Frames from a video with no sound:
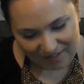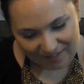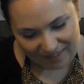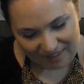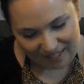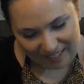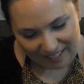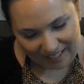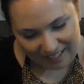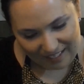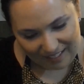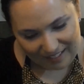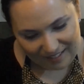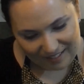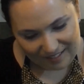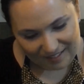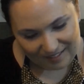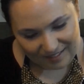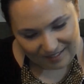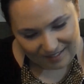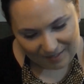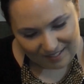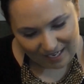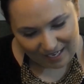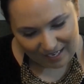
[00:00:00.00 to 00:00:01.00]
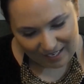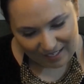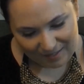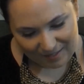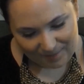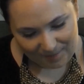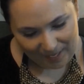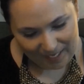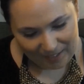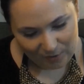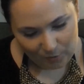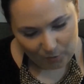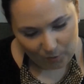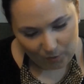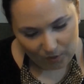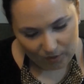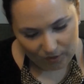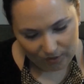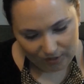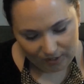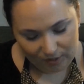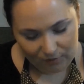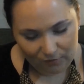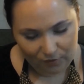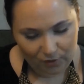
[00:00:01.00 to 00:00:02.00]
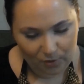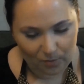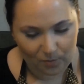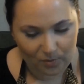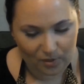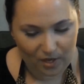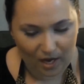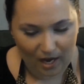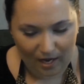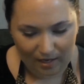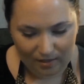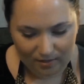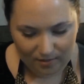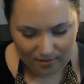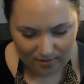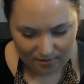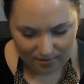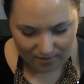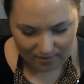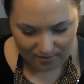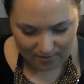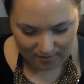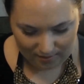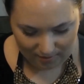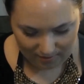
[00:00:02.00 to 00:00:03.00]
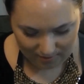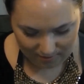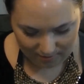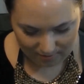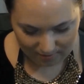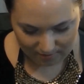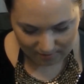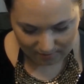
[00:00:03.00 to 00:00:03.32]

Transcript: These aren't bad quality for the price.